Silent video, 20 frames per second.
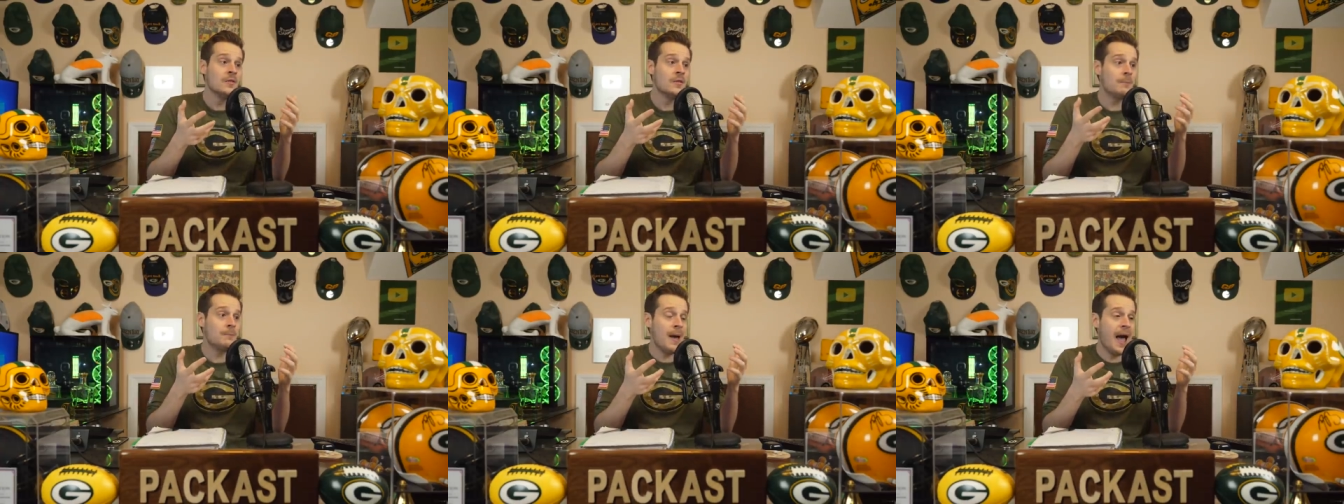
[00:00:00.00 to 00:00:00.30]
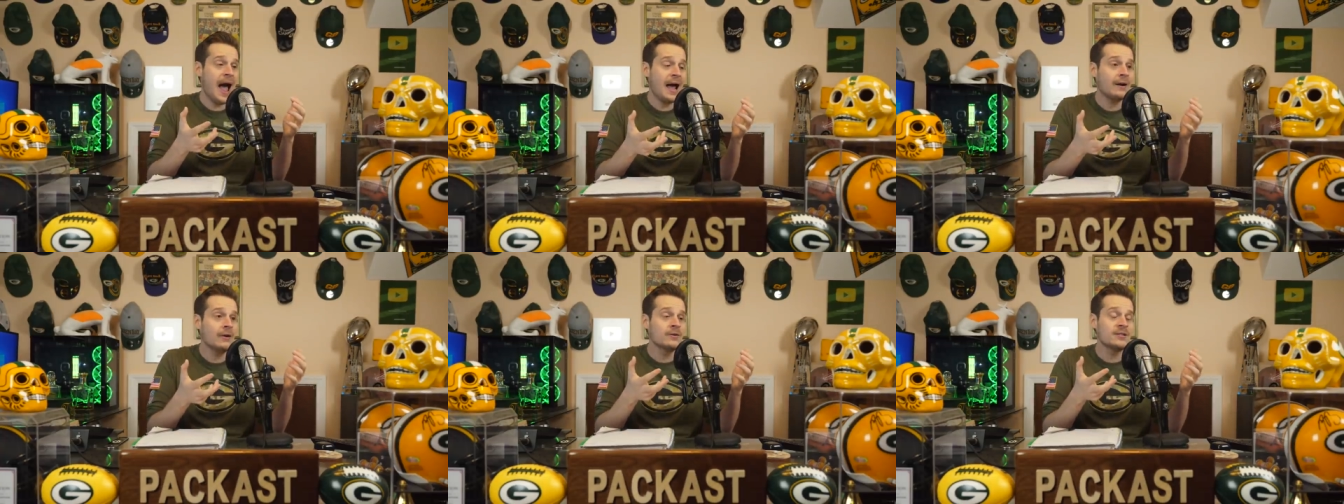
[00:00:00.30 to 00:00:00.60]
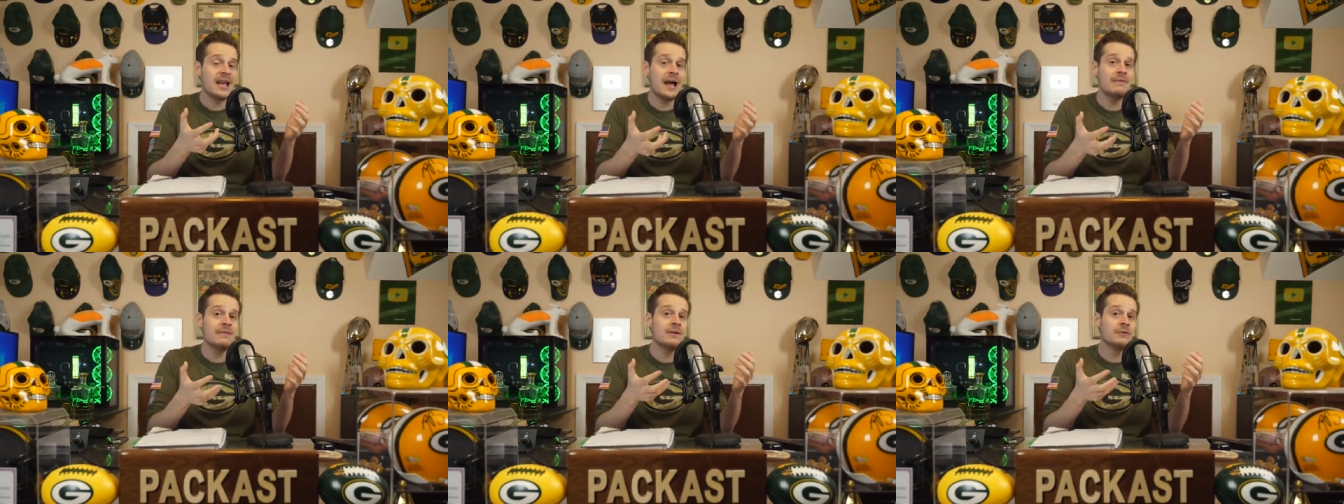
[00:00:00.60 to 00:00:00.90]
the
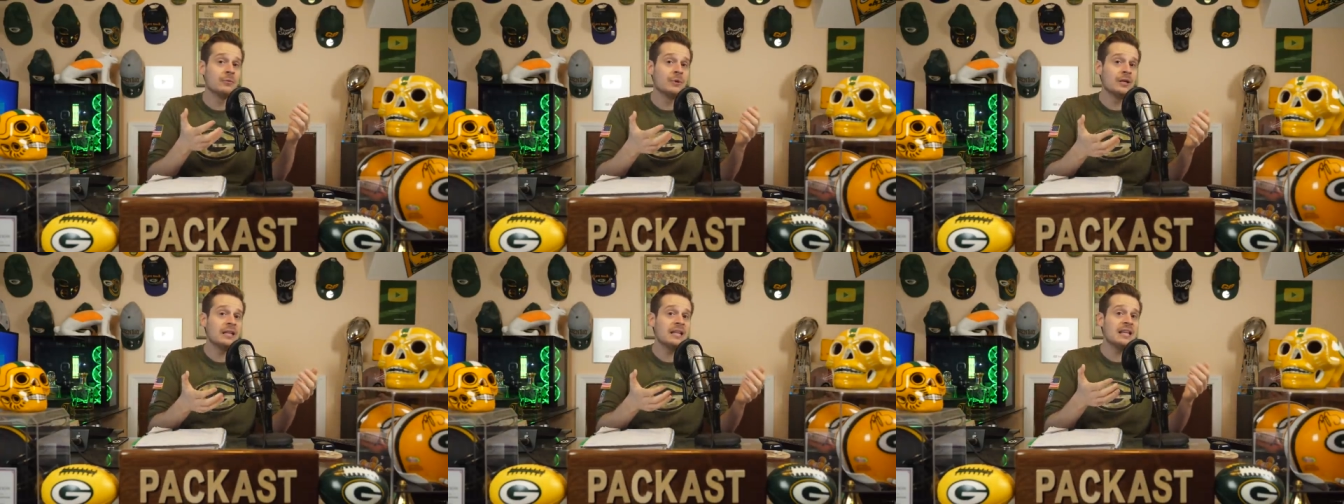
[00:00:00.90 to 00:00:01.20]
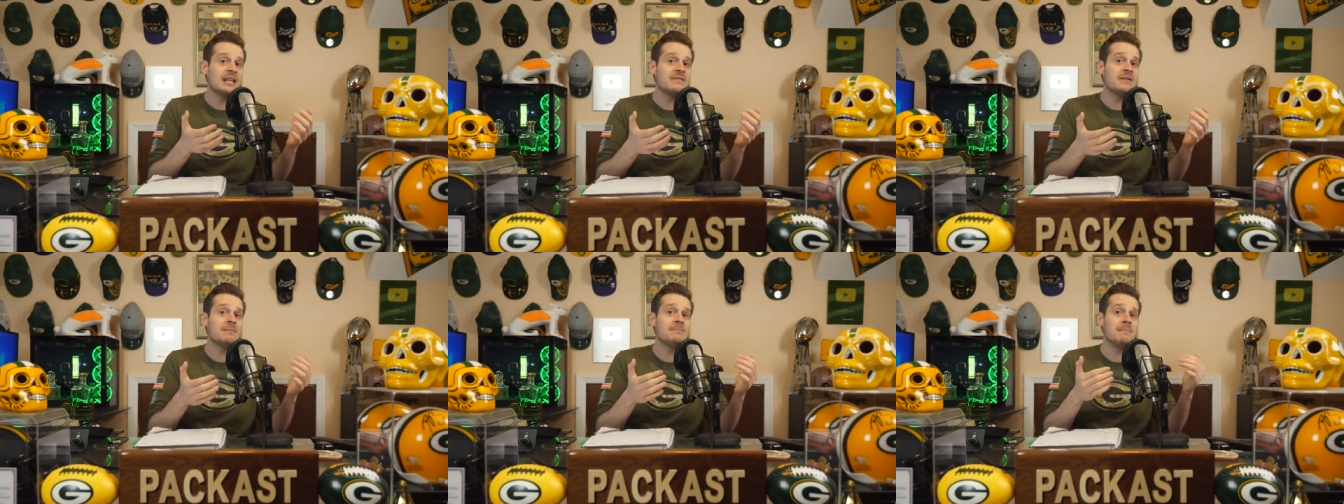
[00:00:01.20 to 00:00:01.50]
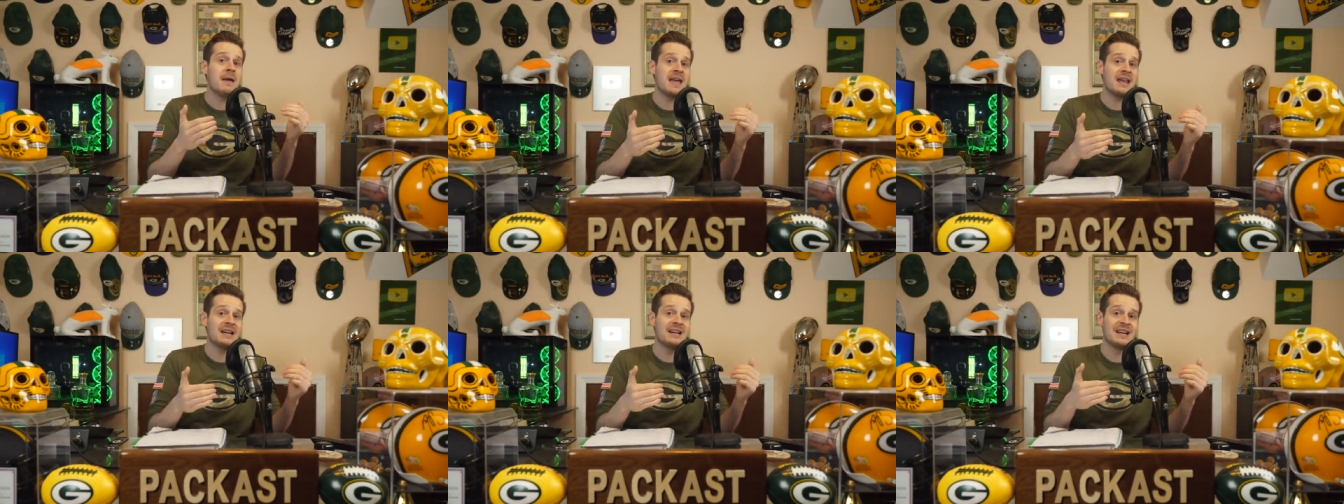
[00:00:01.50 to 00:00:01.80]
Packers haven't really
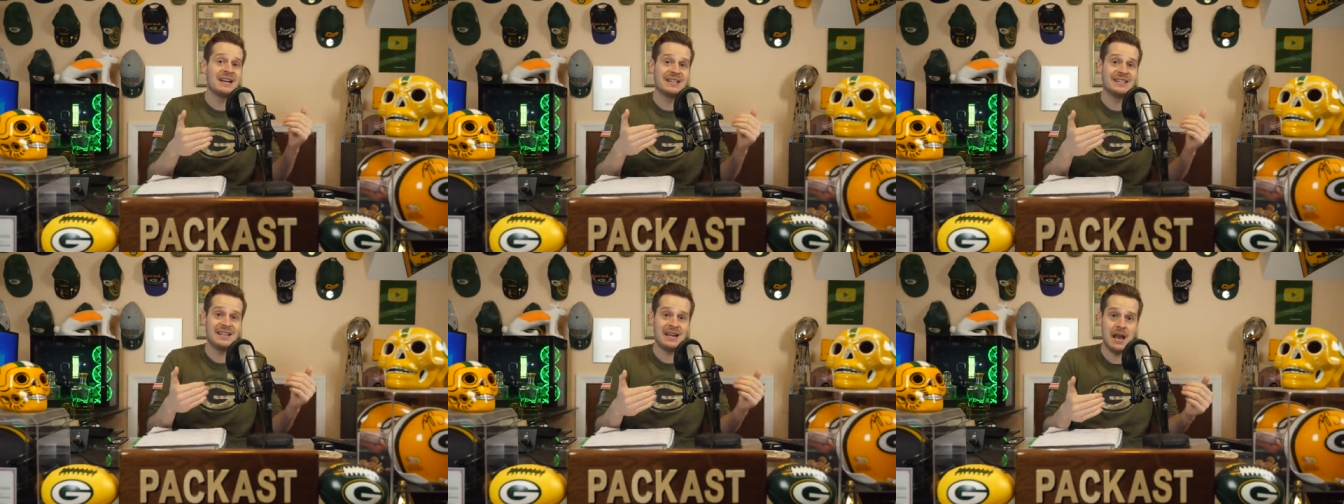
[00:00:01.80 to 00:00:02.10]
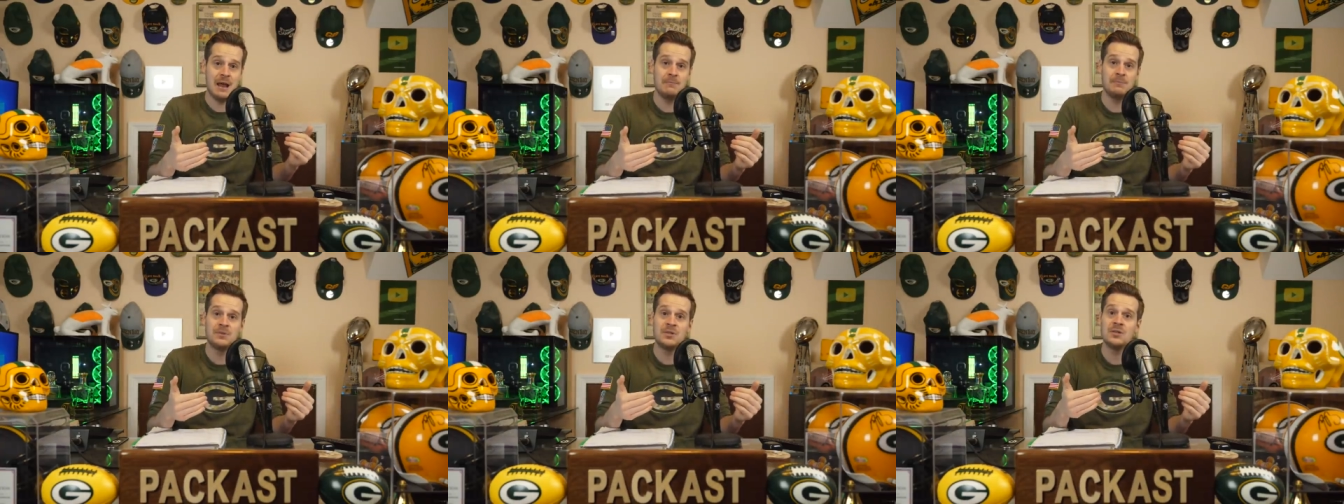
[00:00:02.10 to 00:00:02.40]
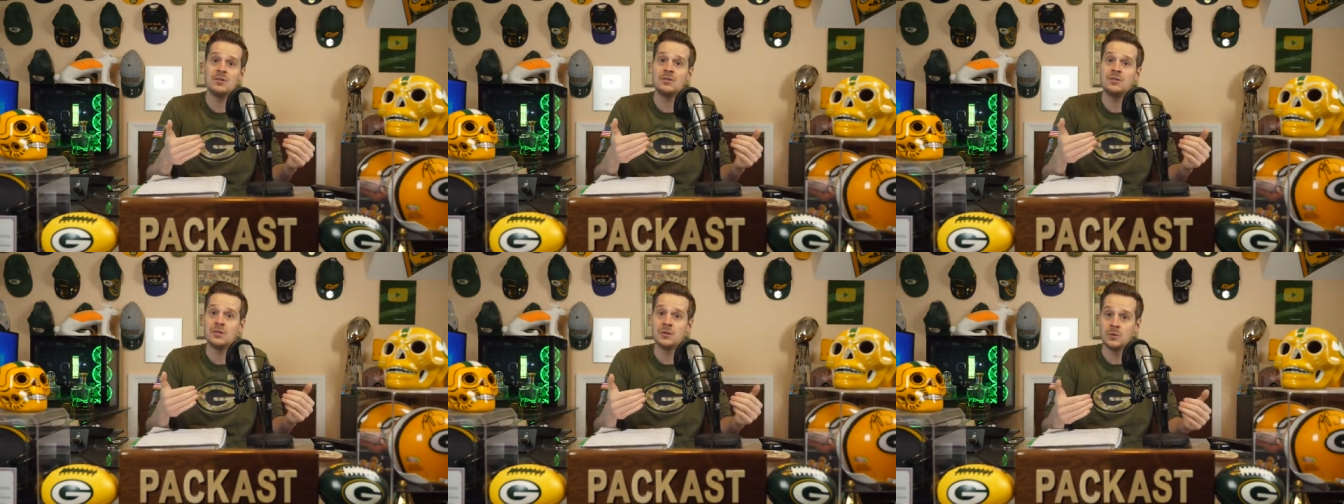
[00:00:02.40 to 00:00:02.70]
even made an attempt
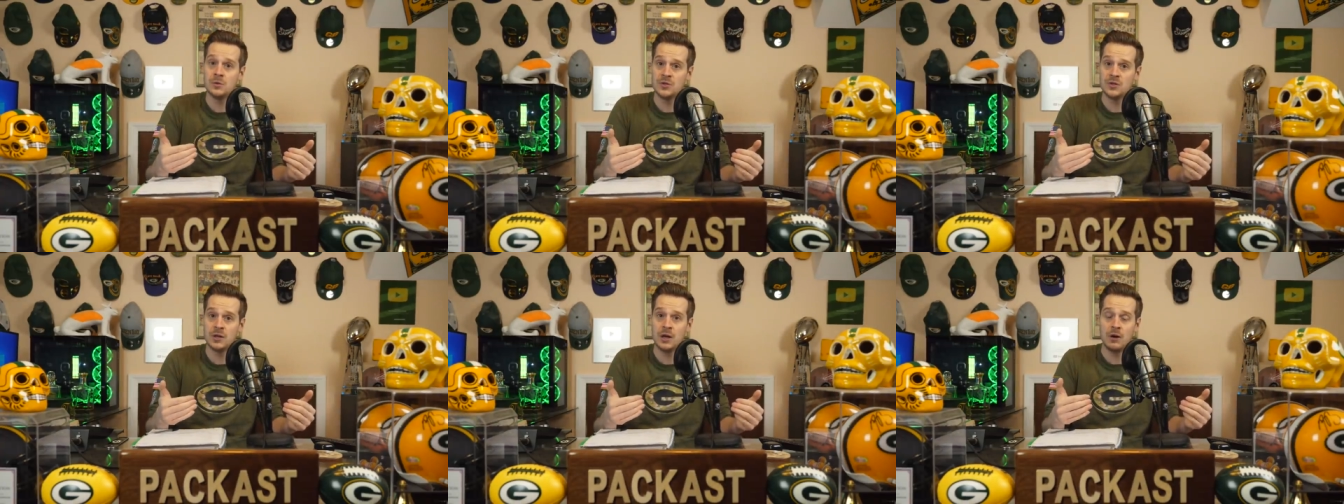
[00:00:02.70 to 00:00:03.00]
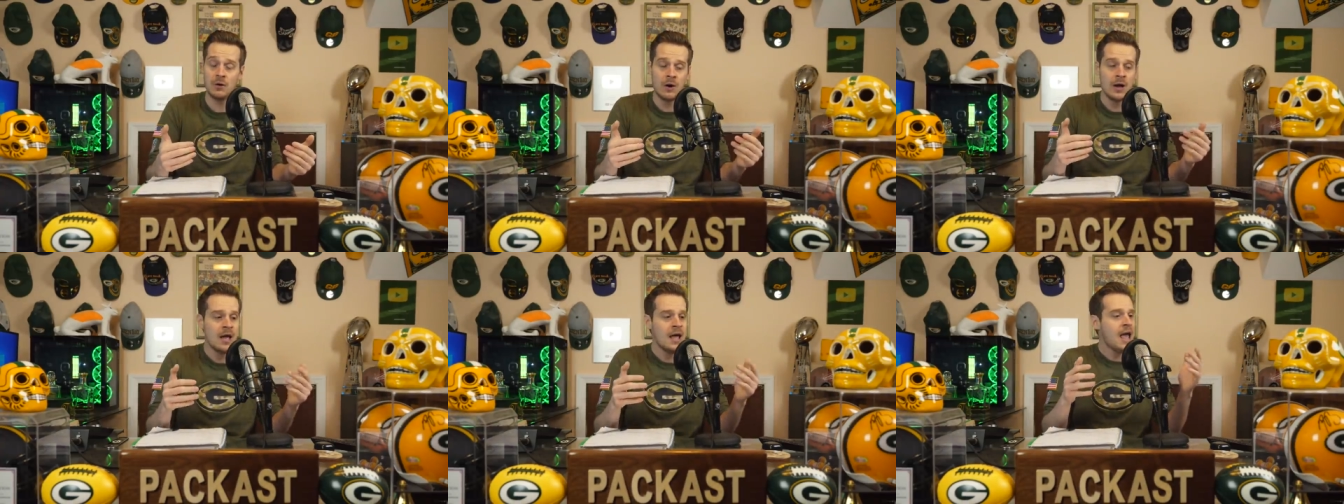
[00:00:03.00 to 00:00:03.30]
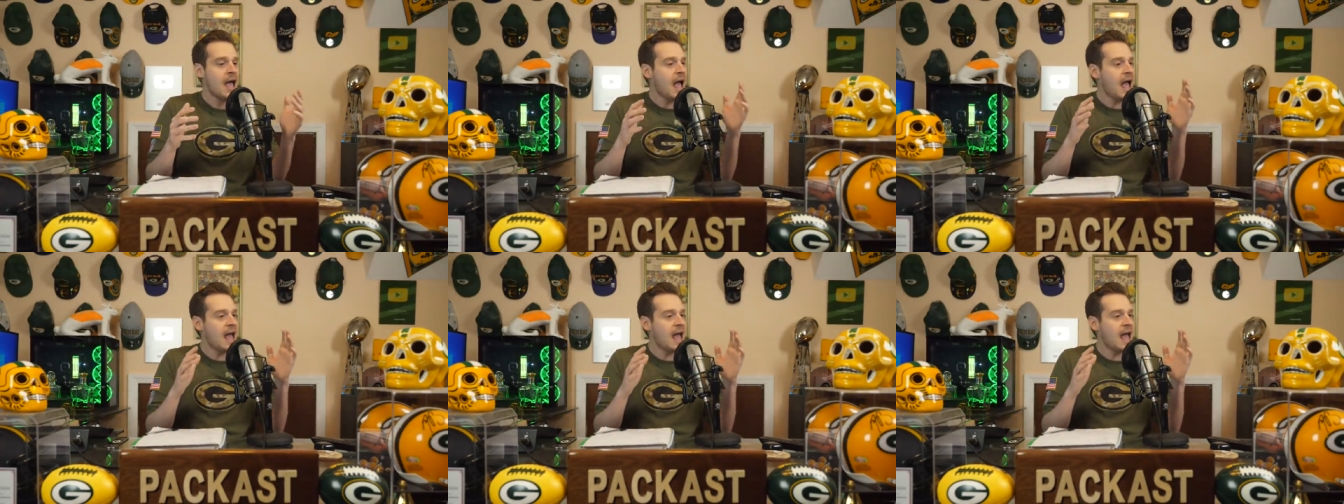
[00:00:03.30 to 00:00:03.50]
to do so.